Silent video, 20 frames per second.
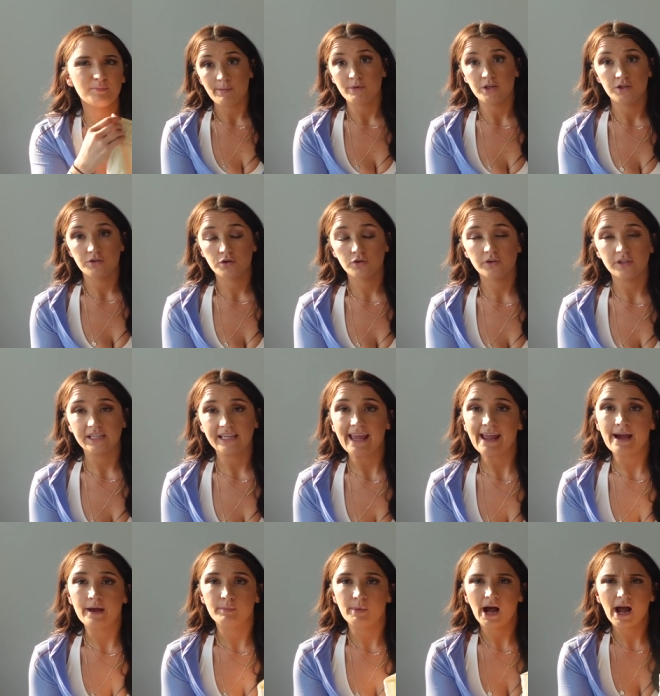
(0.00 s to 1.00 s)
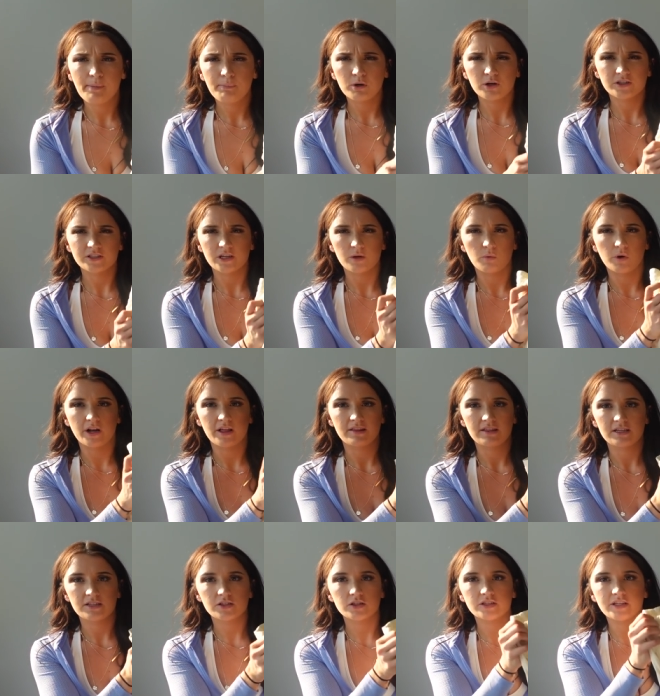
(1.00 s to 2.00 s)
I mean, you totally can, but I personally
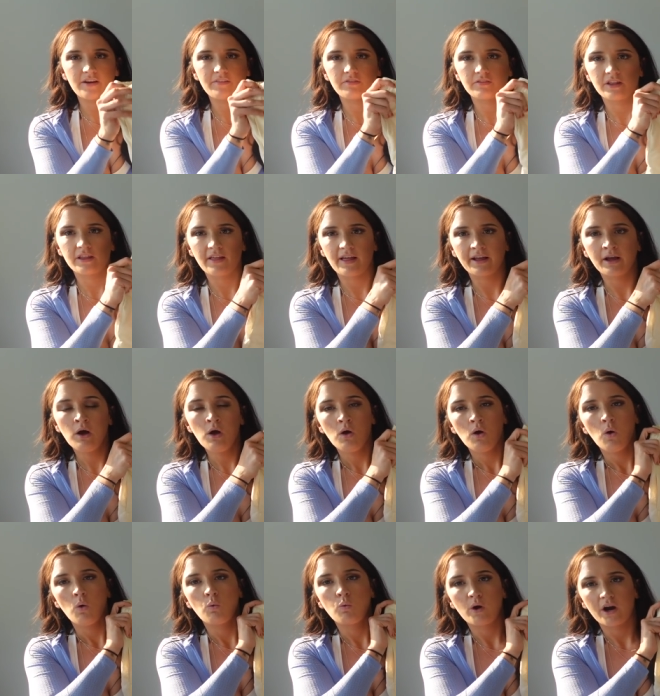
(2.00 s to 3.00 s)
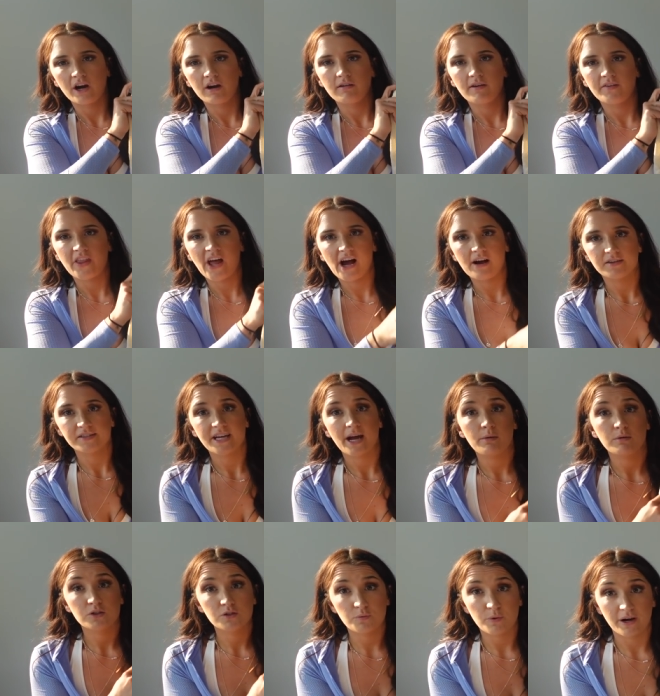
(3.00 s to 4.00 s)
wouldn't. These are definitely like wear around the house.
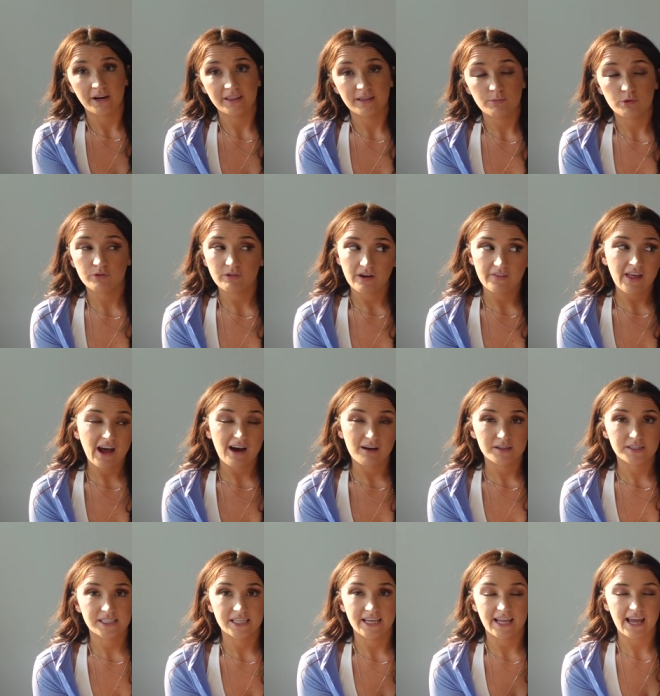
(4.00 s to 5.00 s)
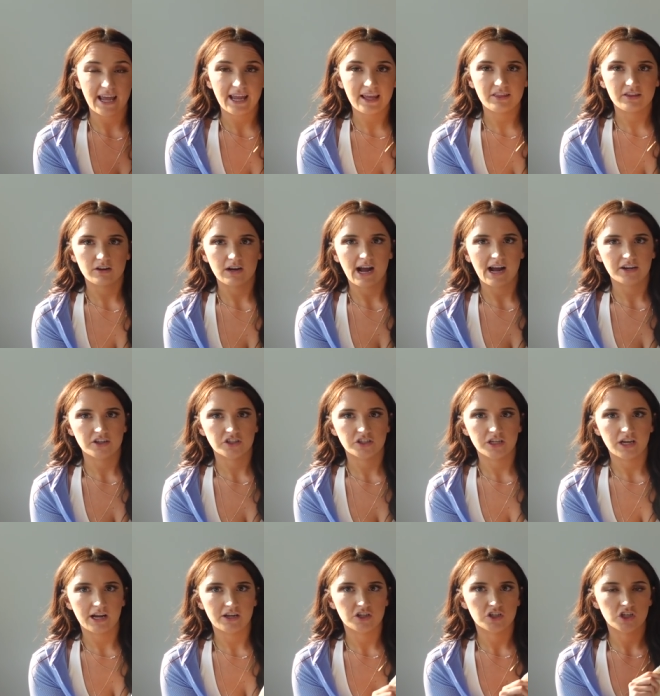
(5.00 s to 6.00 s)
I was wearing them around the house today. They're
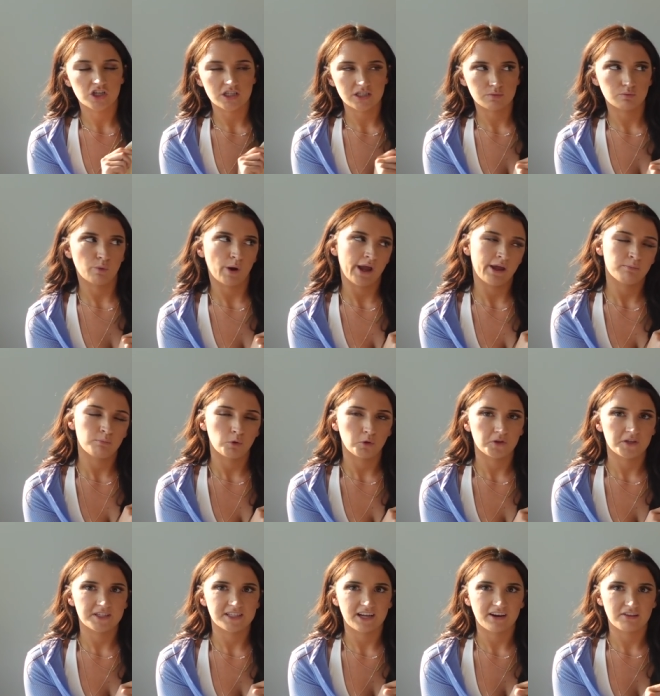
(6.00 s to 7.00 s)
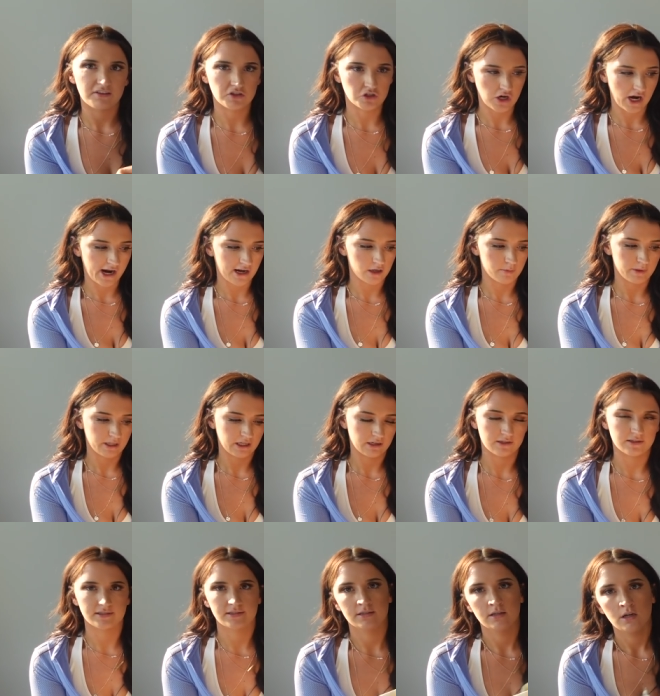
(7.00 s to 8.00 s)
actually, I just went and pulled these out of the dryer
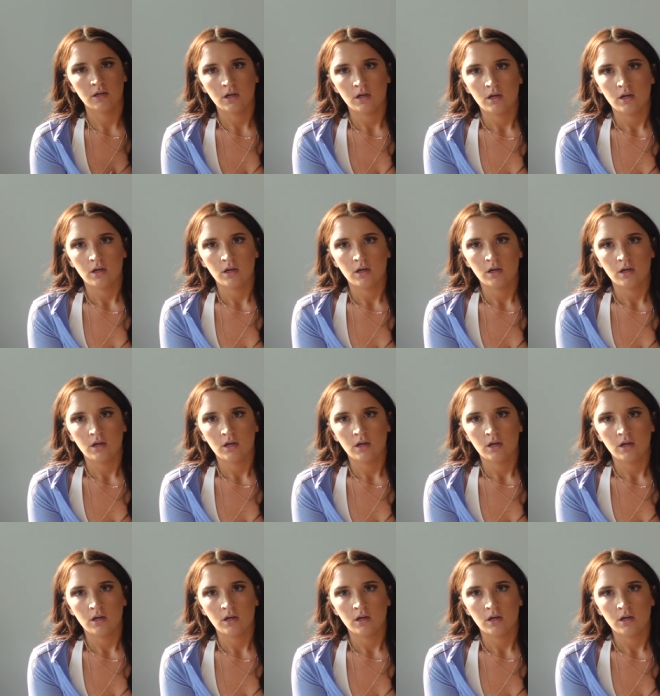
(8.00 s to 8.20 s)
because